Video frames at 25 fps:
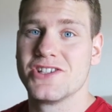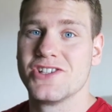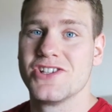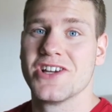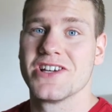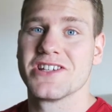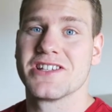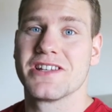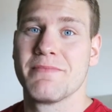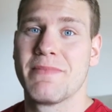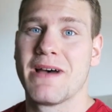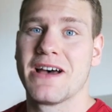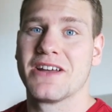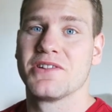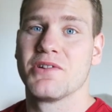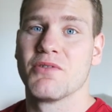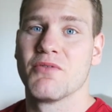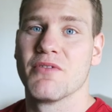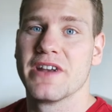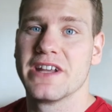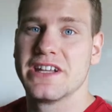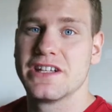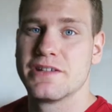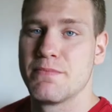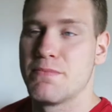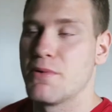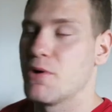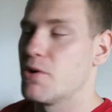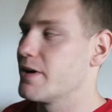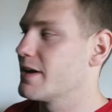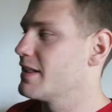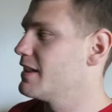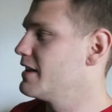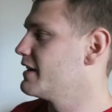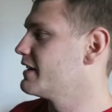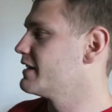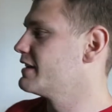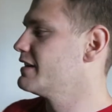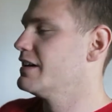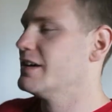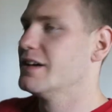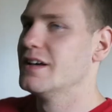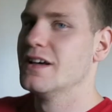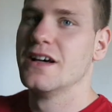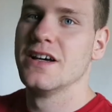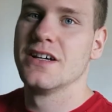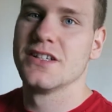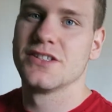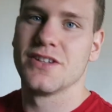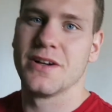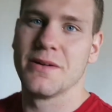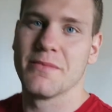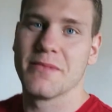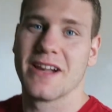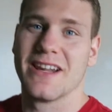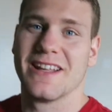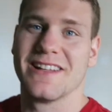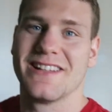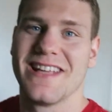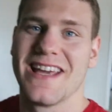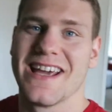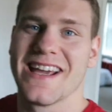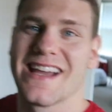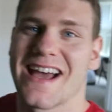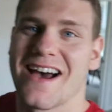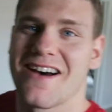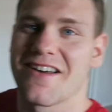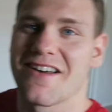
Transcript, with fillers: just about to reach boiling, so I'm gonna take